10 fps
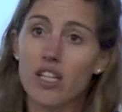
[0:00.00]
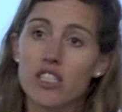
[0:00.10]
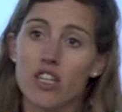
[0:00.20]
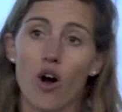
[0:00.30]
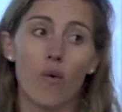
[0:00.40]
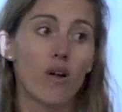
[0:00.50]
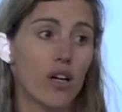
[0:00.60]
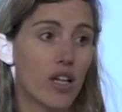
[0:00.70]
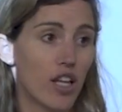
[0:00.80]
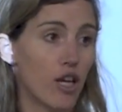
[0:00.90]
So
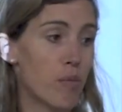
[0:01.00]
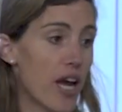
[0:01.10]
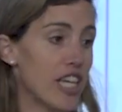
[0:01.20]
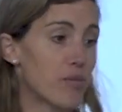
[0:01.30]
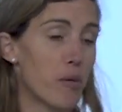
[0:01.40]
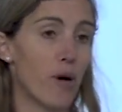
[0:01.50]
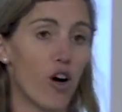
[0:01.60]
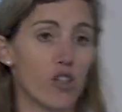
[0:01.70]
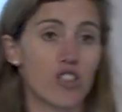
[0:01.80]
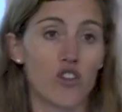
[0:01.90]
the EPA has
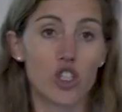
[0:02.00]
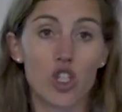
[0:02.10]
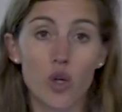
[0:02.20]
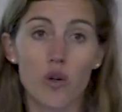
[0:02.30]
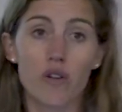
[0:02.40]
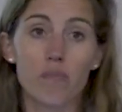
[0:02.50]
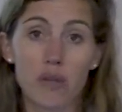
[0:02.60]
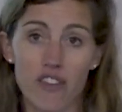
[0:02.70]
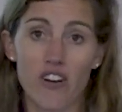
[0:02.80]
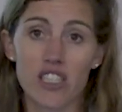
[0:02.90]
proposed for 2
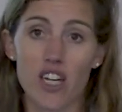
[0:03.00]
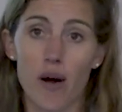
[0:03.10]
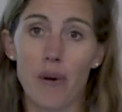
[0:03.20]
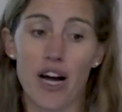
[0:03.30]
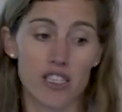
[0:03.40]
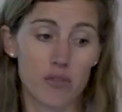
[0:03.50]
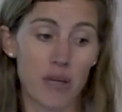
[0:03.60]
PFAS compounds,